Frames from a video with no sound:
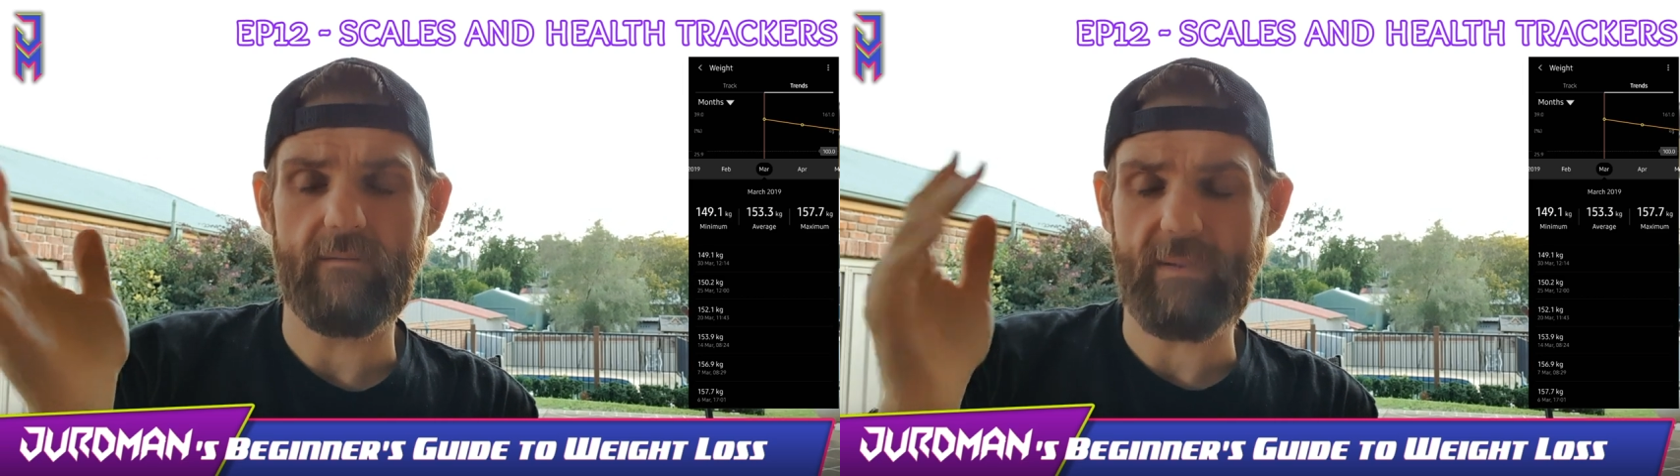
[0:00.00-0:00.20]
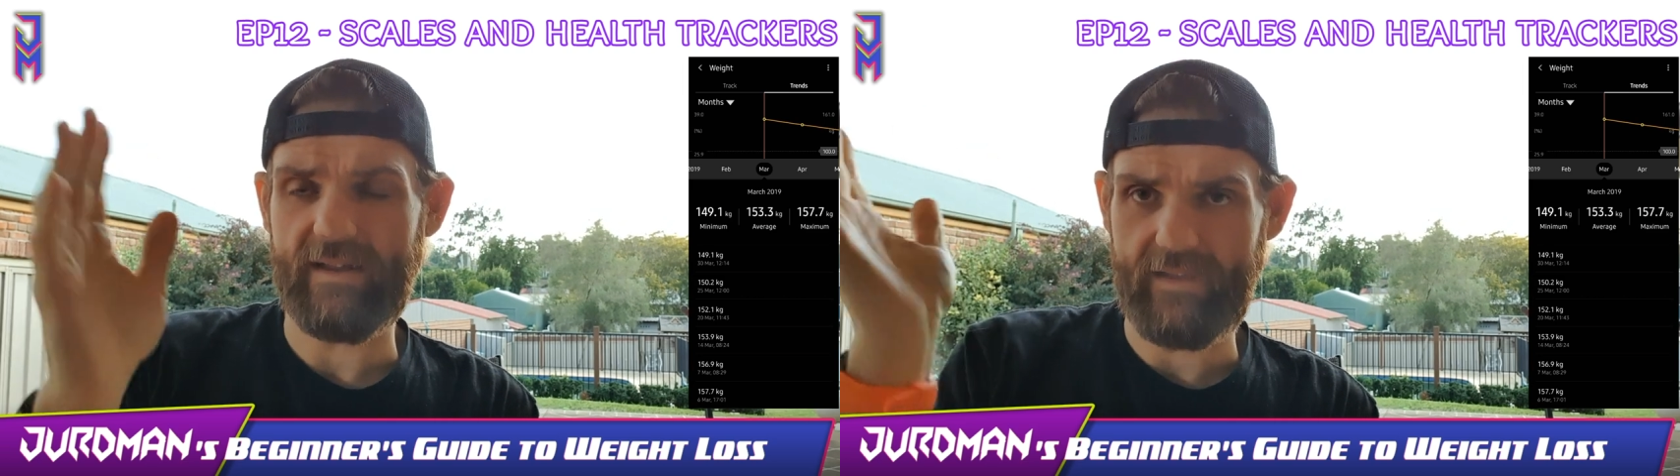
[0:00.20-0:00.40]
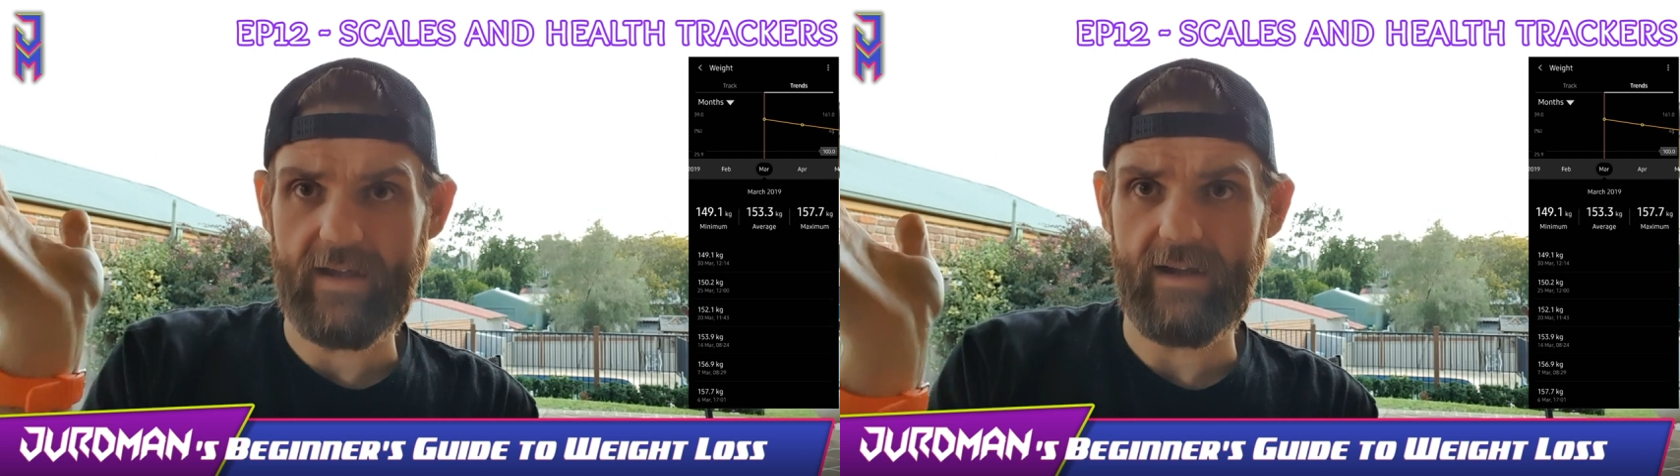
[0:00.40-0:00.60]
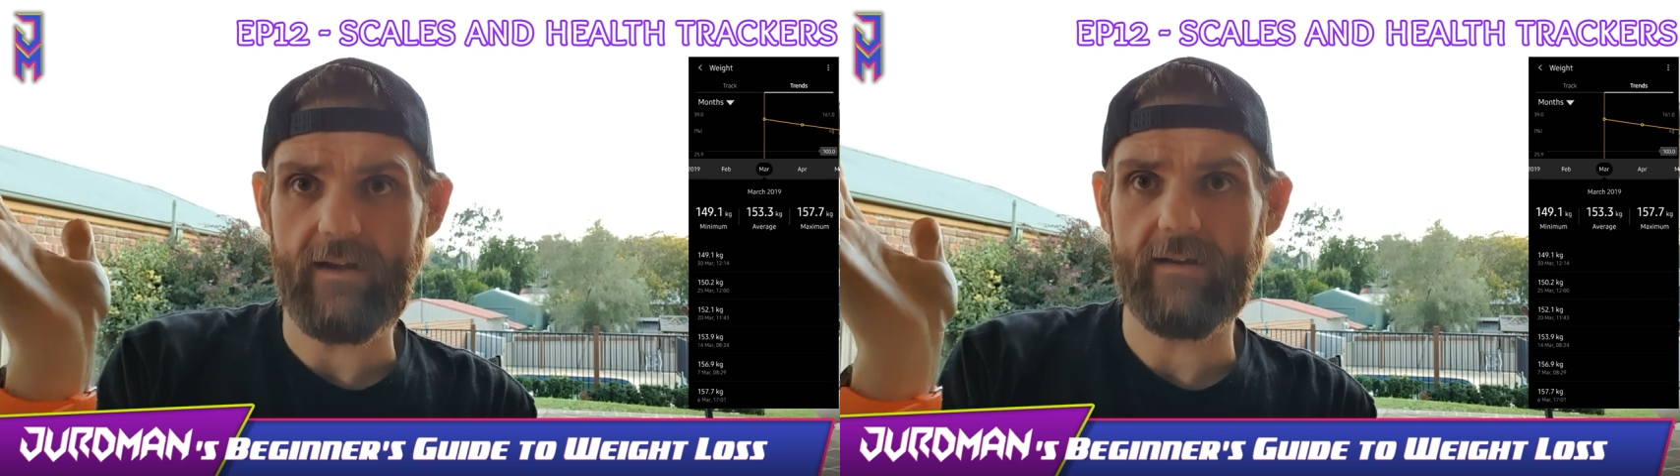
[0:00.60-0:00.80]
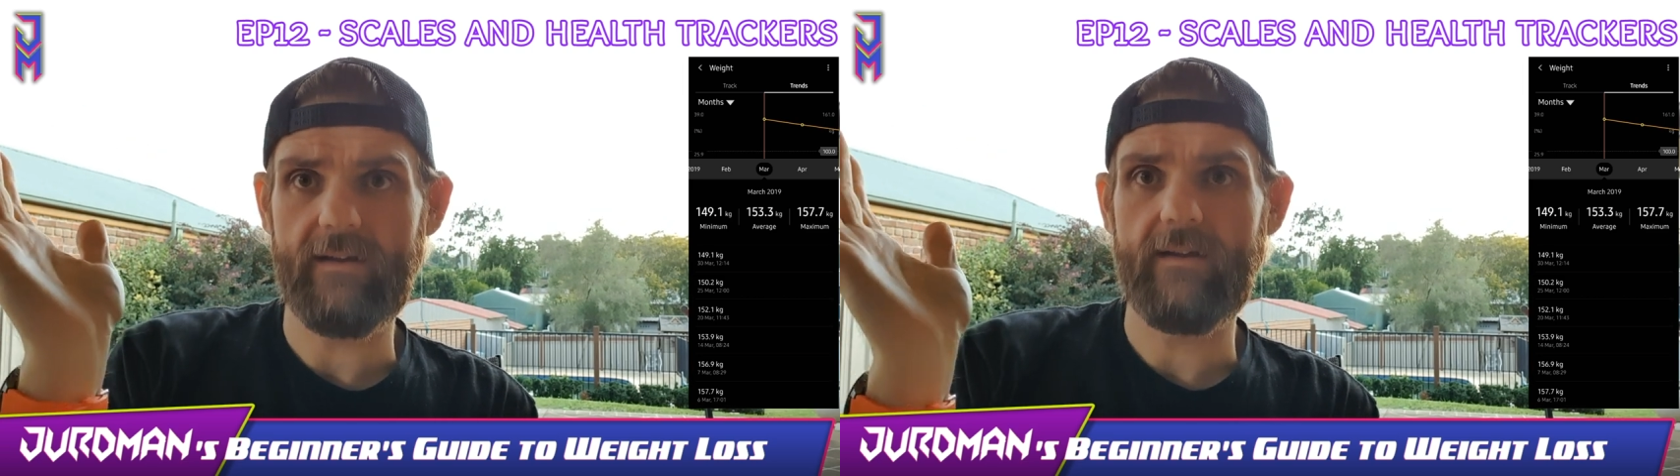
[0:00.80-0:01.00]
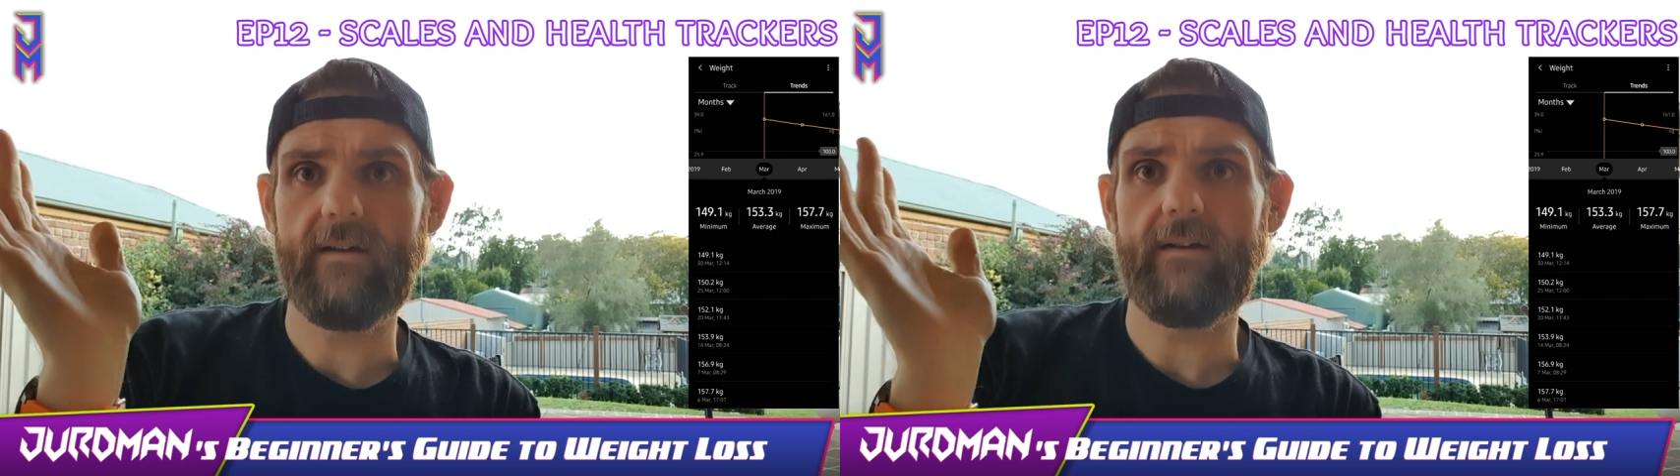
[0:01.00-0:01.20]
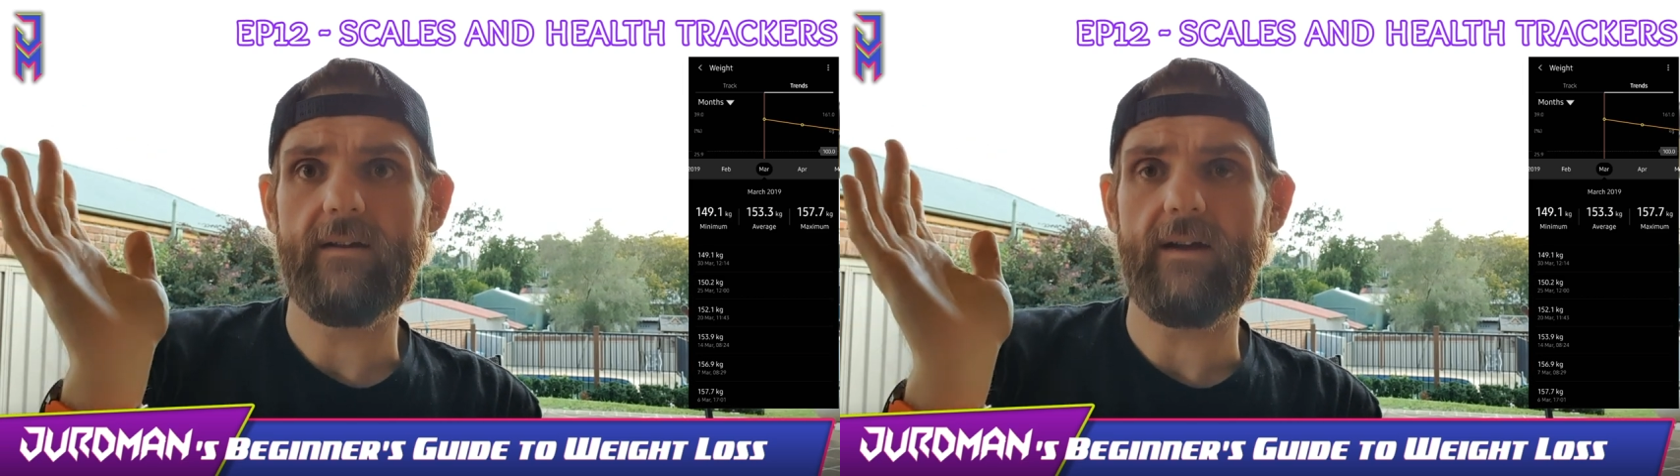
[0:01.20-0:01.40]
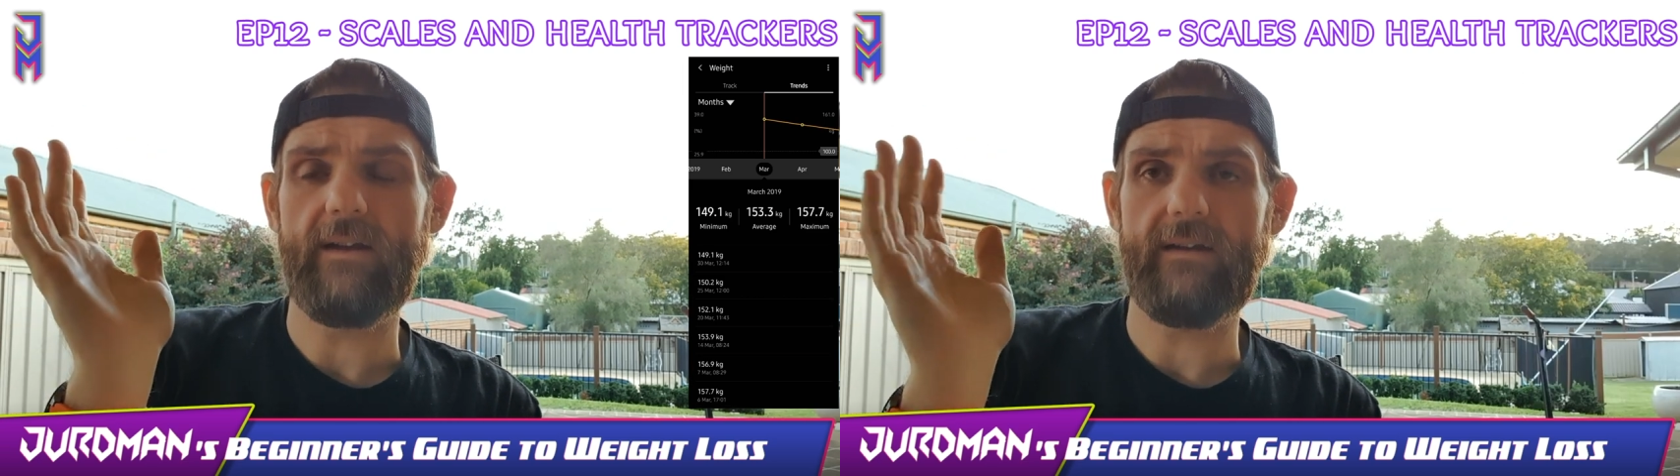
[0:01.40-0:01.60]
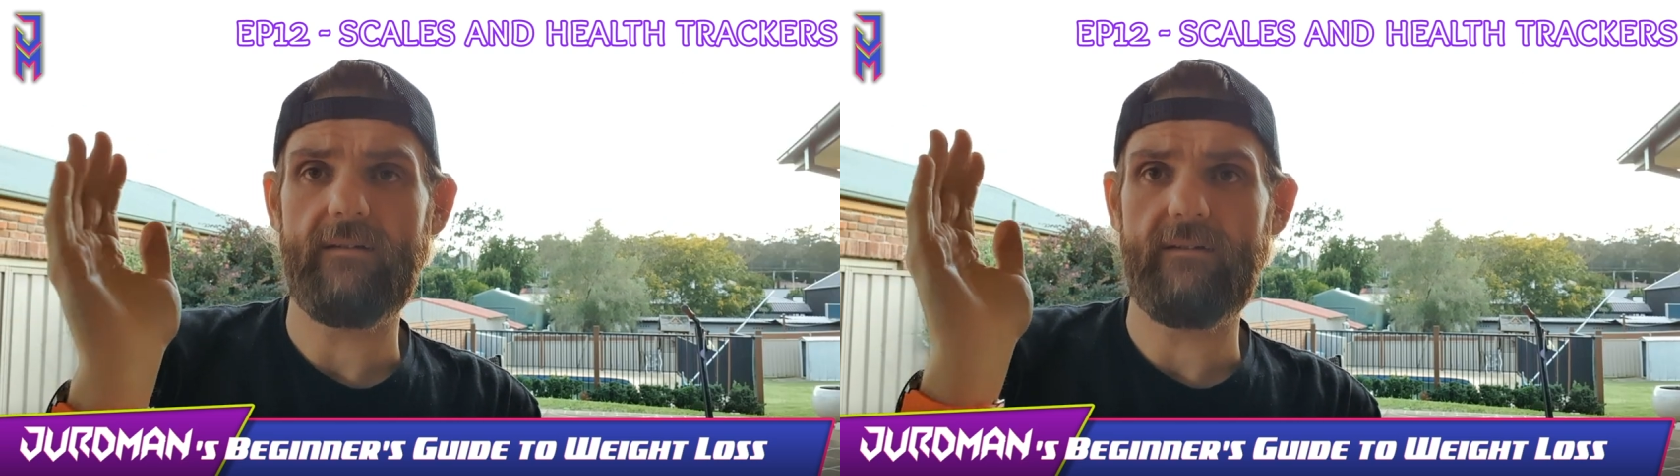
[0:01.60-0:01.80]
back there, and